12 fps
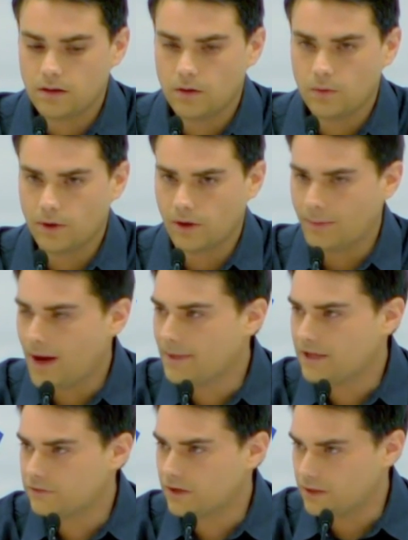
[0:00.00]
what
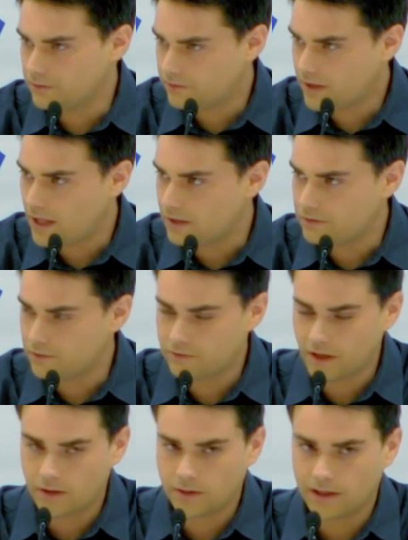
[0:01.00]
Obama has done instead is he
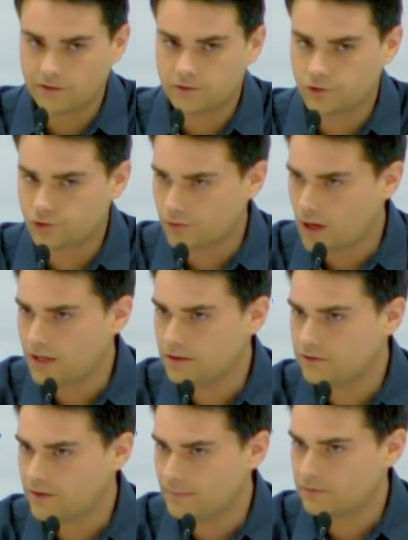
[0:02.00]
said, okay, let's
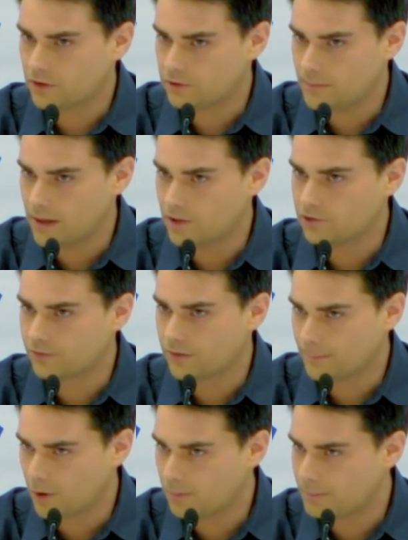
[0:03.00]
enshrine same-sex marriage for
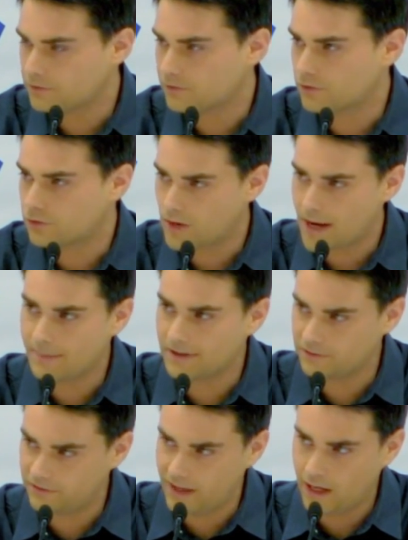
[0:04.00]
the purpose of
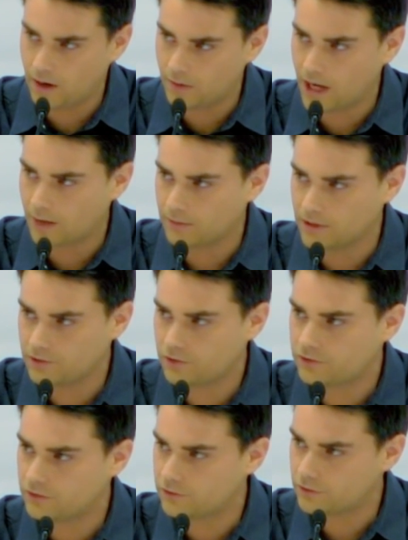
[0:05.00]
cramming down on
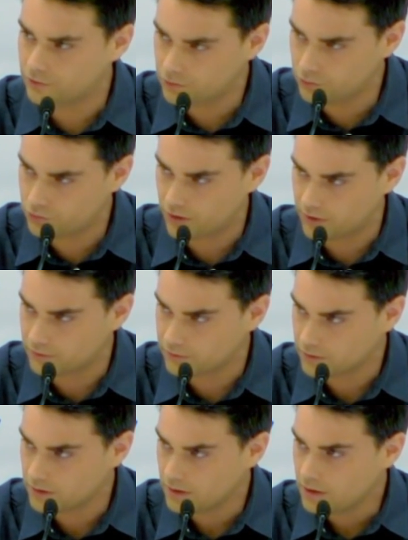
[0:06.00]
religious
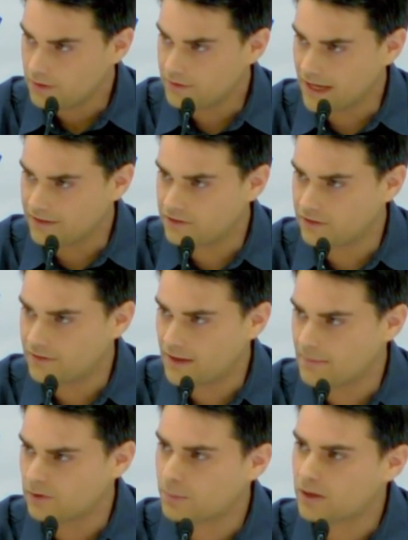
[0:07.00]
institutions the idea that
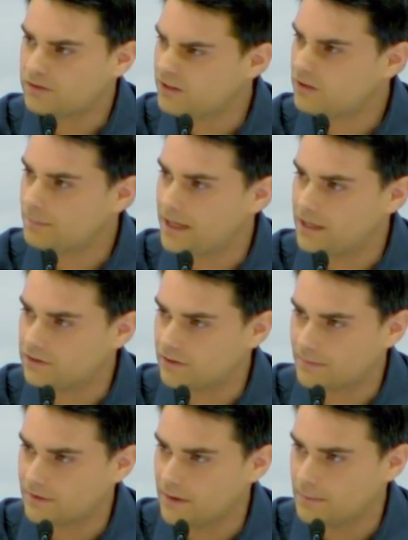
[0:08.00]
they must participate in
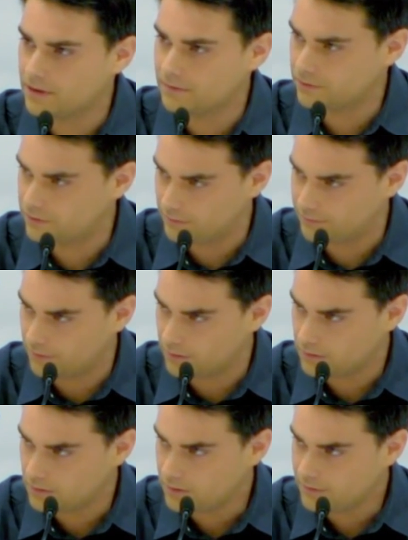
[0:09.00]
something they believe is
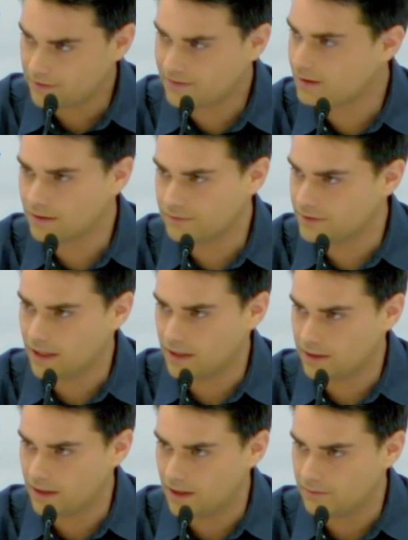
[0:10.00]
sinful. That's not live and
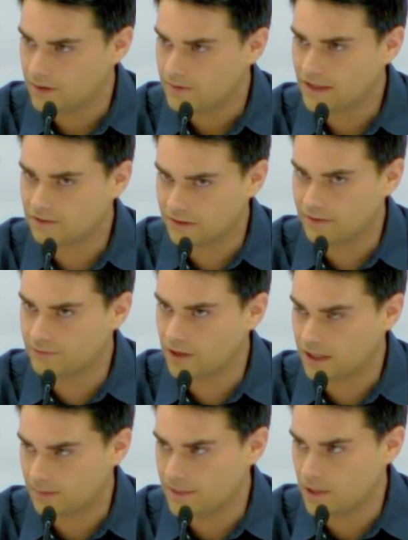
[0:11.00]
let live. That's live
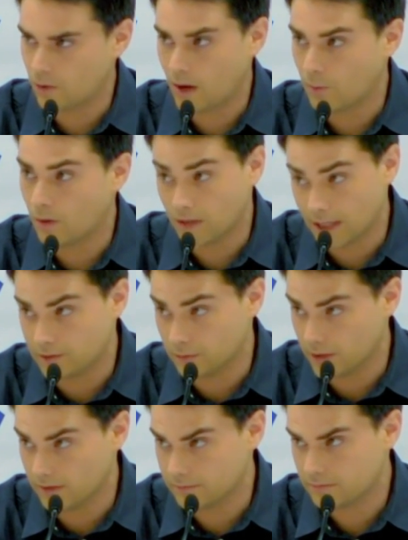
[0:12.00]
like me or I won't let you
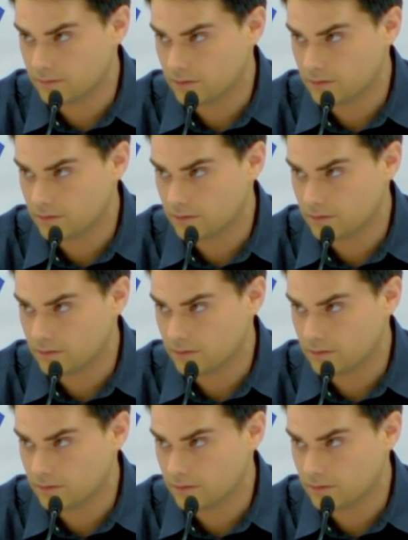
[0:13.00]
live.